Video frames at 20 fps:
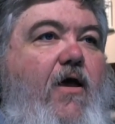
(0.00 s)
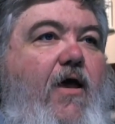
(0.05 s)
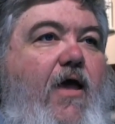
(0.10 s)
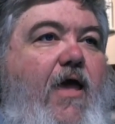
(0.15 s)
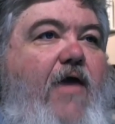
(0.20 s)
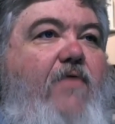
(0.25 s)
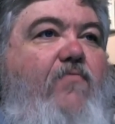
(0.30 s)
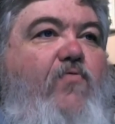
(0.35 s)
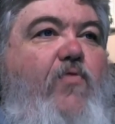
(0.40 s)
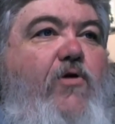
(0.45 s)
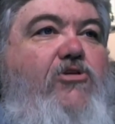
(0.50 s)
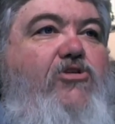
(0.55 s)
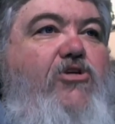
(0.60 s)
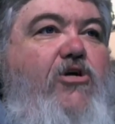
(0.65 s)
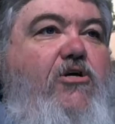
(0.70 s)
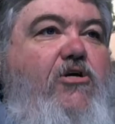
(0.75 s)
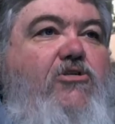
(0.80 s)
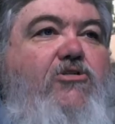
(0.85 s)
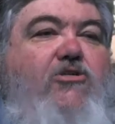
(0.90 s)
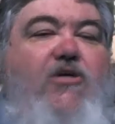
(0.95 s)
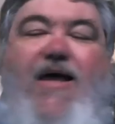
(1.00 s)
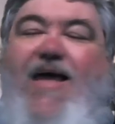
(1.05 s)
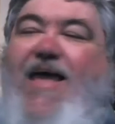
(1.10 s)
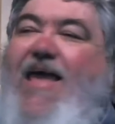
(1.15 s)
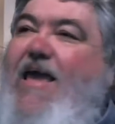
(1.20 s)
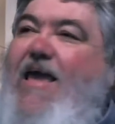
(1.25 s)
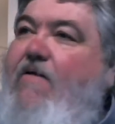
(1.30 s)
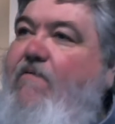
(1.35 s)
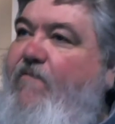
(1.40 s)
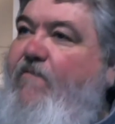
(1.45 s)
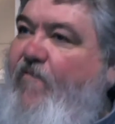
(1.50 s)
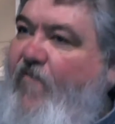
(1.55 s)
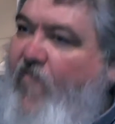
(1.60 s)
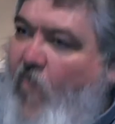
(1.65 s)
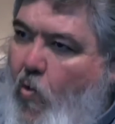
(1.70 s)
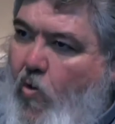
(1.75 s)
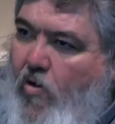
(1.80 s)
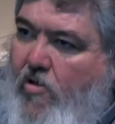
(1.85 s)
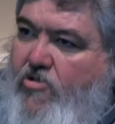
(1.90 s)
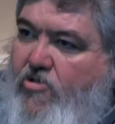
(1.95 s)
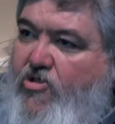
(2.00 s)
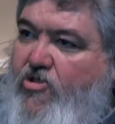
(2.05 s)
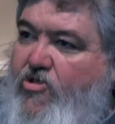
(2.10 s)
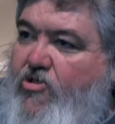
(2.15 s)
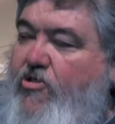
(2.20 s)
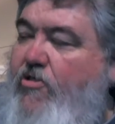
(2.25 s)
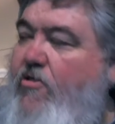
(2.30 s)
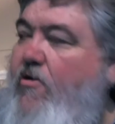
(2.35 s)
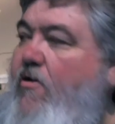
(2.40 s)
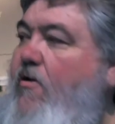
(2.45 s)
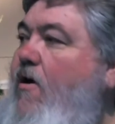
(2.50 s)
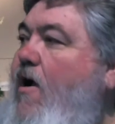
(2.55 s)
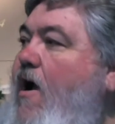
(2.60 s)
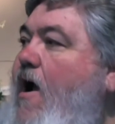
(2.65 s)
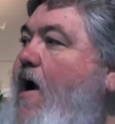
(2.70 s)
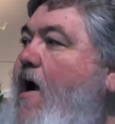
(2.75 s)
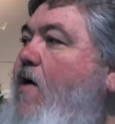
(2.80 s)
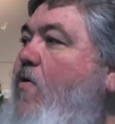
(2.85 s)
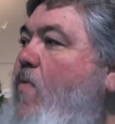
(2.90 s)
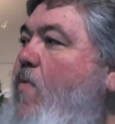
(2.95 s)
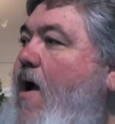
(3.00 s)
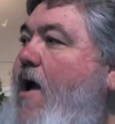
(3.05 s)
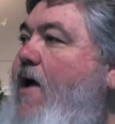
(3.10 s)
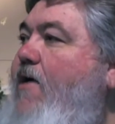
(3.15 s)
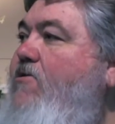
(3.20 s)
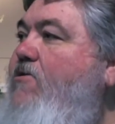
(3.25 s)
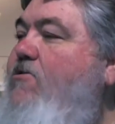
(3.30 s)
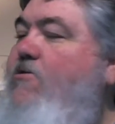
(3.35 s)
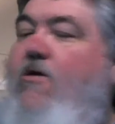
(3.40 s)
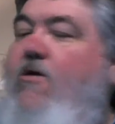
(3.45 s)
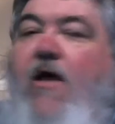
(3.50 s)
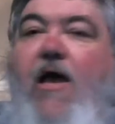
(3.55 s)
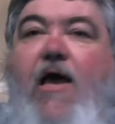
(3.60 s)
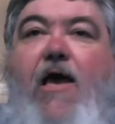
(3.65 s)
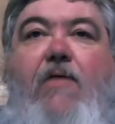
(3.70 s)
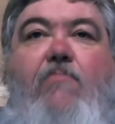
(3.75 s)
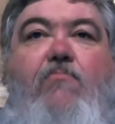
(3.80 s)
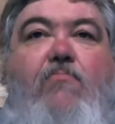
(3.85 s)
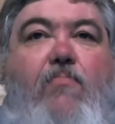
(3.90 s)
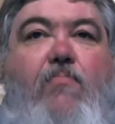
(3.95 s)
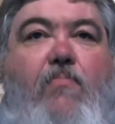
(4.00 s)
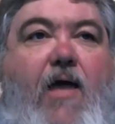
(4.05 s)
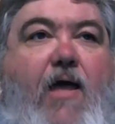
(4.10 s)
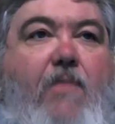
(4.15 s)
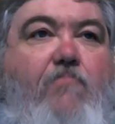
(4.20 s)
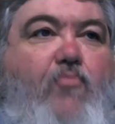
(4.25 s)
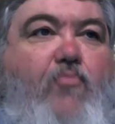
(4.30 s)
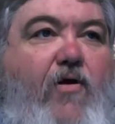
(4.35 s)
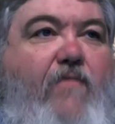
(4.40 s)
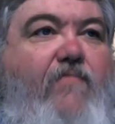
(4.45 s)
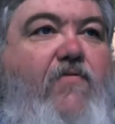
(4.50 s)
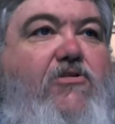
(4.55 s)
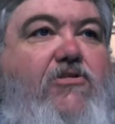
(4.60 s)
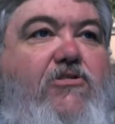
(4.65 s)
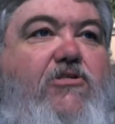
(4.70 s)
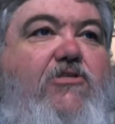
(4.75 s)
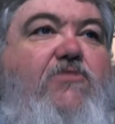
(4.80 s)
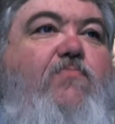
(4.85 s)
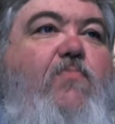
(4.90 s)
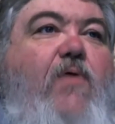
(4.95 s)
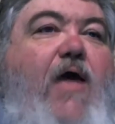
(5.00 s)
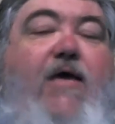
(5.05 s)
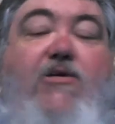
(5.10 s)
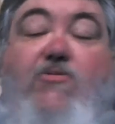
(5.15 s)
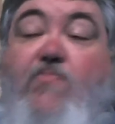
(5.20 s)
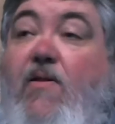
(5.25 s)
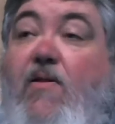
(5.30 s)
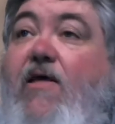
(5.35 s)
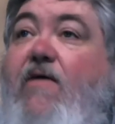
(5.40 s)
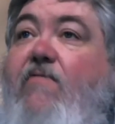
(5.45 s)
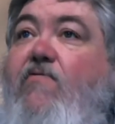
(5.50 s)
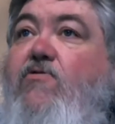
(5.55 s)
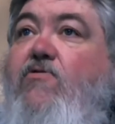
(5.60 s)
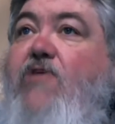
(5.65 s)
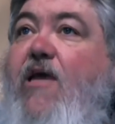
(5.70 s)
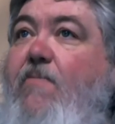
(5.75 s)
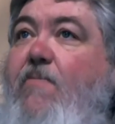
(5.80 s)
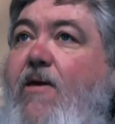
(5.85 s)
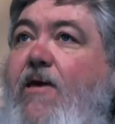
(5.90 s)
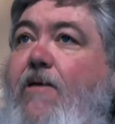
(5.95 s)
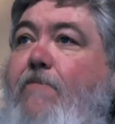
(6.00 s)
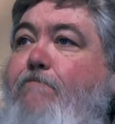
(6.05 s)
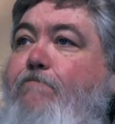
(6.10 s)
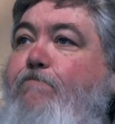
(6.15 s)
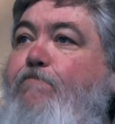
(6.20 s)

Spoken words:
if we just enforce our rights and privileges as believers. Amen?